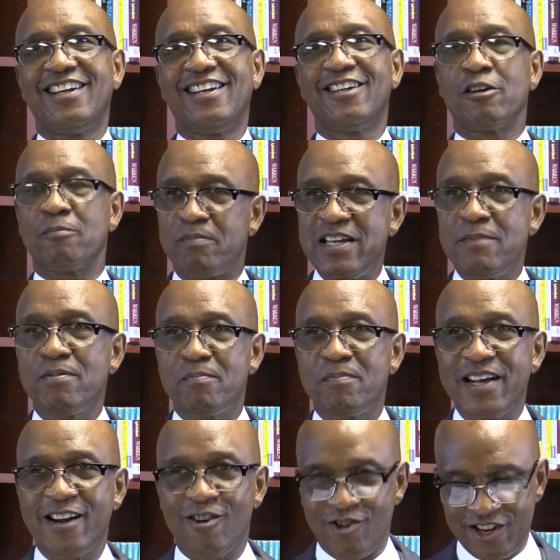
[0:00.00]
the people
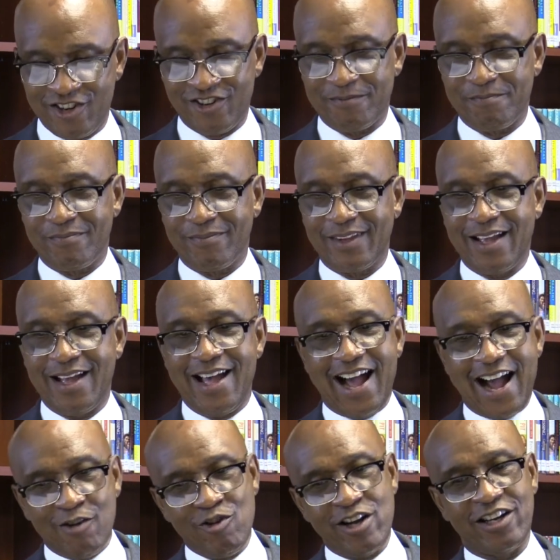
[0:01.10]
perish.
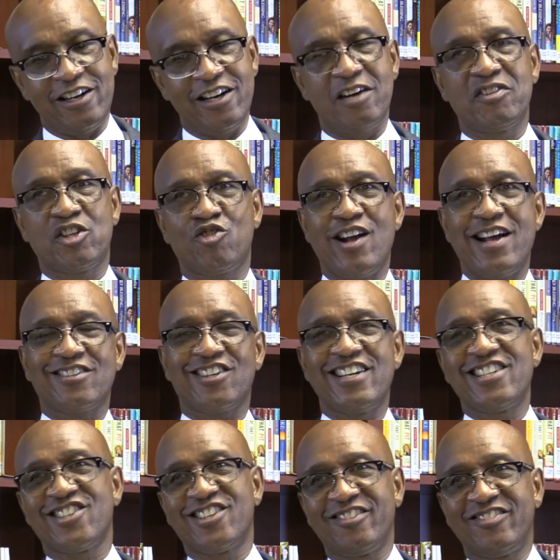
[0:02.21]
I read another
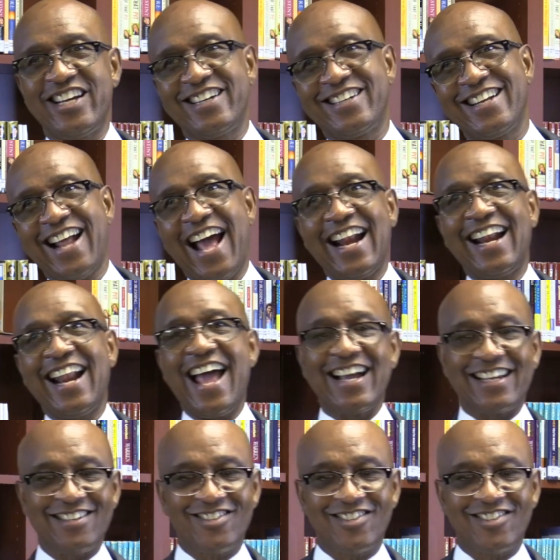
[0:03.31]
translation of that I like. It